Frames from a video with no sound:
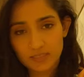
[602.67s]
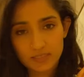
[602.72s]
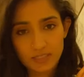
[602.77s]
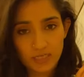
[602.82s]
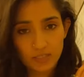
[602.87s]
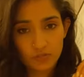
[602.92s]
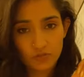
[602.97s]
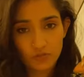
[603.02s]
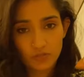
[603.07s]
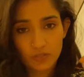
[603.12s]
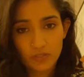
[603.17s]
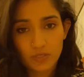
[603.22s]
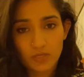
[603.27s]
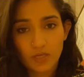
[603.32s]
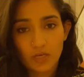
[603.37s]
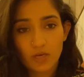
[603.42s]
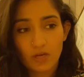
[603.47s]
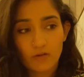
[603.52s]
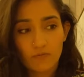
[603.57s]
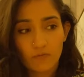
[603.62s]
an intention
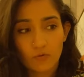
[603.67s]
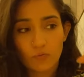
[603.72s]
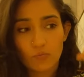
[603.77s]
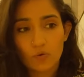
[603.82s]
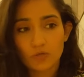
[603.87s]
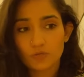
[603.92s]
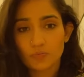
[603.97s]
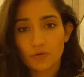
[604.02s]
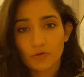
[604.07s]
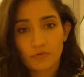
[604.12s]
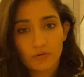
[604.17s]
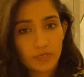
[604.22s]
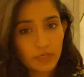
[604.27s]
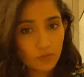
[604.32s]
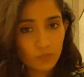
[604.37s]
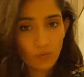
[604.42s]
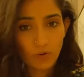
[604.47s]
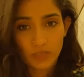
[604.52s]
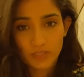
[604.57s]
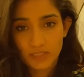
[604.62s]
for what we
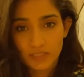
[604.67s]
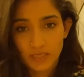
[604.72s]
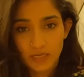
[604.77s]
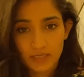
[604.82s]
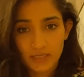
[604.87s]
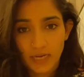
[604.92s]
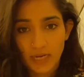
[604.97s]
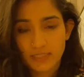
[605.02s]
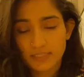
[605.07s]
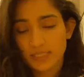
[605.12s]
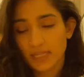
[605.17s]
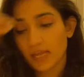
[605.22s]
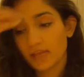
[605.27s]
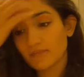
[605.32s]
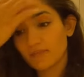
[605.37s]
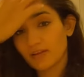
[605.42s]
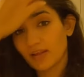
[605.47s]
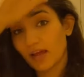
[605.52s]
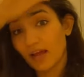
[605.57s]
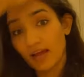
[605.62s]
really want in our next
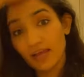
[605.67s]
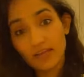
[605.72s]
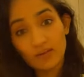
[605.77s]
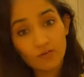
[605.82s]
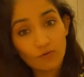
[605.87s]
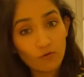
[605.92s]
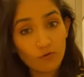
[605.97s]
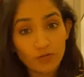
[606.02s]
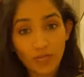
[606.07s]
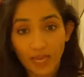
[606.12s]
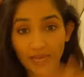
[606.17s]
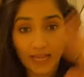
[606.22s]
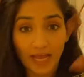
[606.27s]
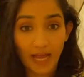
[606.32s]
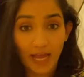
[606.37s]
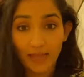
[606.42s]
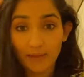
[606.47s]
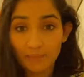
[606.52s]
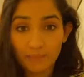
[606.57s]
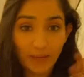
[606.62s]
life. And I know, like,
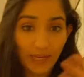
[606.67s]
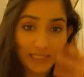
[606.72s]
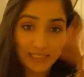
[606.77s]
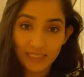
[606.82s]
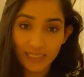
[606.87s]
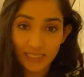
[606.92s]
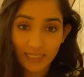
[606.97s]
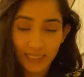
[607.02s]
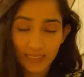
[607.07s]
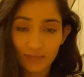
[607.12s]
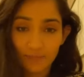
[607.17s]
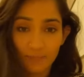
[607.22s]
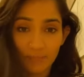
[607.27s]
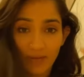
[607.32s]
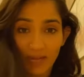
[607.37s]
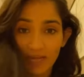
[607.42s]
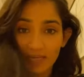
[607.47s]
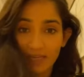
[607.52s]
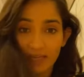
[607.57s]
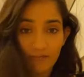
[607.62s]
I'm basically
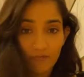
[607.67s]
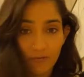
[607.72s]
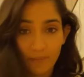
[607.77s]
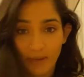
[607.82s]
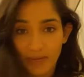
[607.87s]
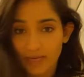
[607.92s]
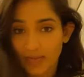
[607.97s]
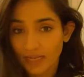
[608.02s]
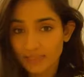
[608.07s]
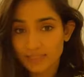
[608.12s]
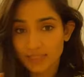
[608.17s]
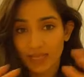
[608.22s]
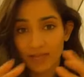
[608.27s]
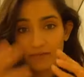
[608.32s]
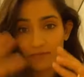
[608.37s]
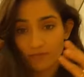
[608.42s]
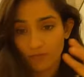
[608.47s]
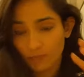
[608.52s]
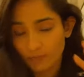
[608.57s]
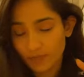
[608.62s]
planning for my next
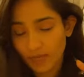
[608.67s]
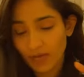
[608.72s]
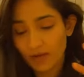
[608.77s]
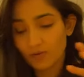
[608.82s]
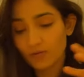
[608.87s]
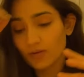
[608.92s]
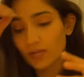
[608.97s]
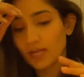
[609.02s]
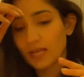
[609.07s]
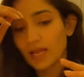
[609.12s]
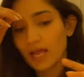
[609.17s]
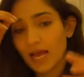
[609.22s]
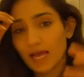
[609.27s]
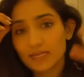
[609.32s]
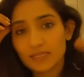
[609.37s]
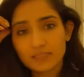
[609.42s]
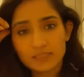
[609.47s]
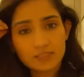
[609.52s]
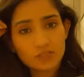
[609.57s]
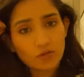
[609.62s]
life from now.
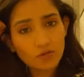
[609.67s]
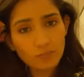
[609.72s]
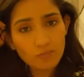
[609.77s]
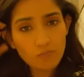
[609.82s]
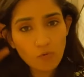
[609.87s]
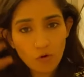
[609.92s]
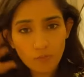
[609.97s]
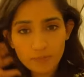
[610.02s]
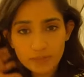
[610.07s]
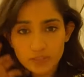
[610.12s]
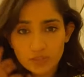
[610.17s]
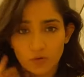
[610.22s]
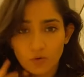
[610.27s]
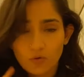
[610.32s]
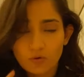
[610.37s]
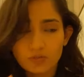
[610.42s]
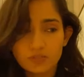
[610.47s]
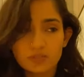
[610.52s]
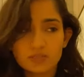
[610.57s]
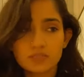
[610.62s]
And it's not a morbid
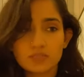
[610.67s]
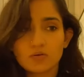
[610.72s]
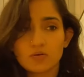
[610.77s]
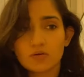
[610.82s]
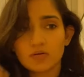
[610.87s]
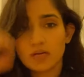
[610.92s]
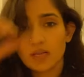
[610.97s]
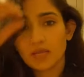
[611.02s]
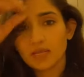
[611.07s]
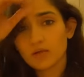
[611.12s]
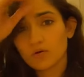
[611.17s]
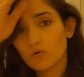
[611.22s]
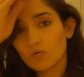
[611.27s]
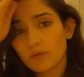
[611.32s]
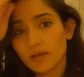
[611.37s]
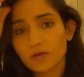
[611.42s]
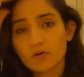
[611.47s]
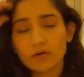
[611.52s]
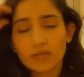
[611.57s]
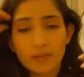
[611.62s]
thought. It's not like,
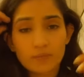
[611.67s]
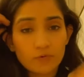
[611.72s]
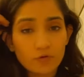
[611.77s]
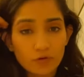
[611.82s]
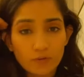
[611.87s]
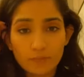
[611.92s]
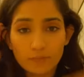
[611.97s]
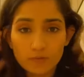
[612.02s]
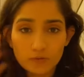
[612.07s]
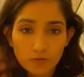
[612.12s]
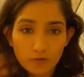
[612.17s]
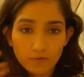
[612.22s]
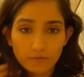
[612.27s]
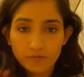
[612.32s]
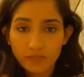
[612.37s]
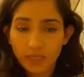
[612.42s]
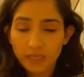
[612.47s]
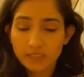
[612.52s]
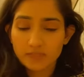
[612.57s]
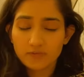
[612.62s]
oh my God, I'm going to put
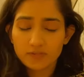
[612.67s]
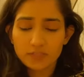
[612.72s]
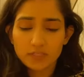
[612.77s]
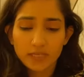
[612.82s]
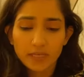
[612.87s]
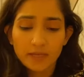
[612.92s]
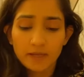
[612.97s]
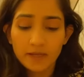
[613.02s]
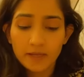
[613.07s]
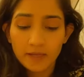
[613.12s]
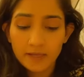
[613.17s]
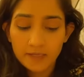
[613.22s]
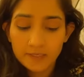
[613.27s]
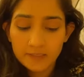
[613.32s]
off things for today.